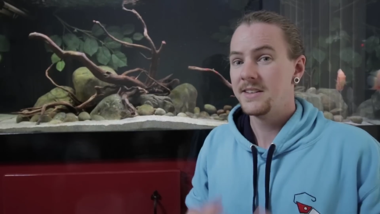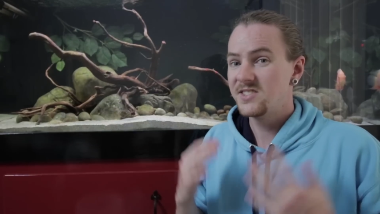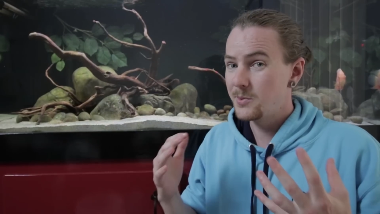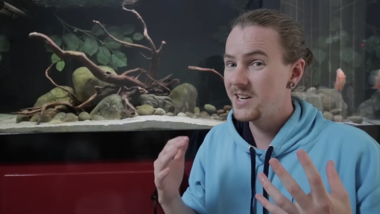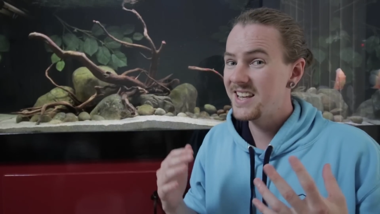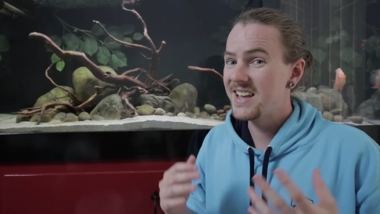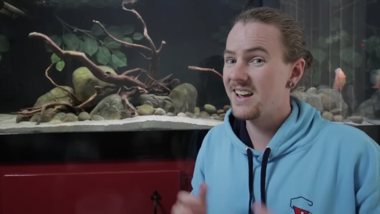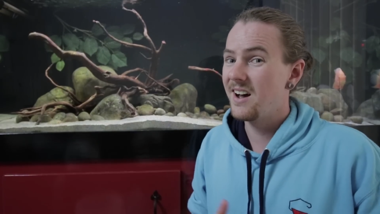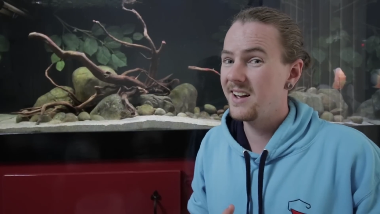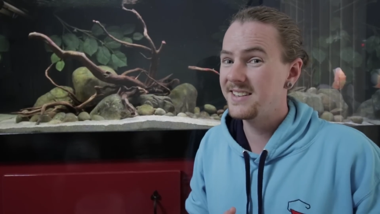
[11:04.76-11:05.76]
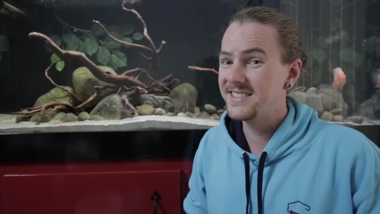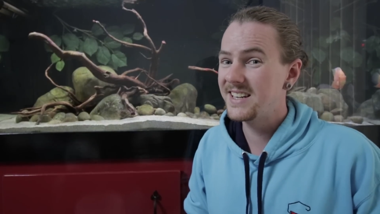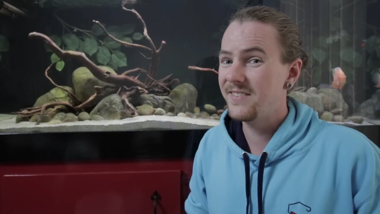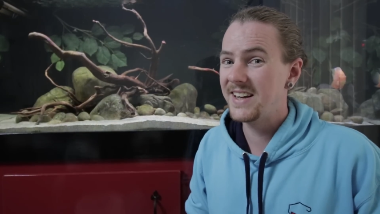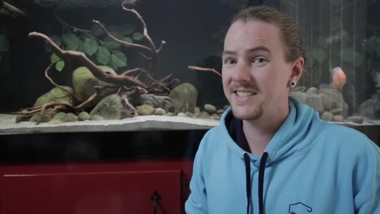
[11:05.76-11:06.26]
So in a year,
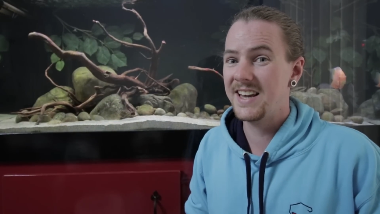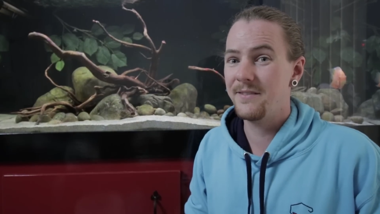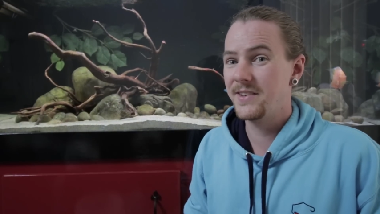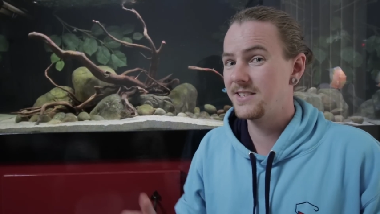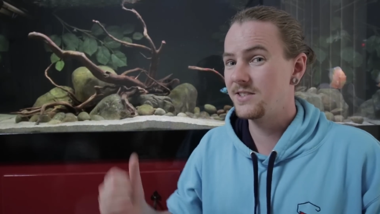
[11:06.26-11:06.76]
instead of actually having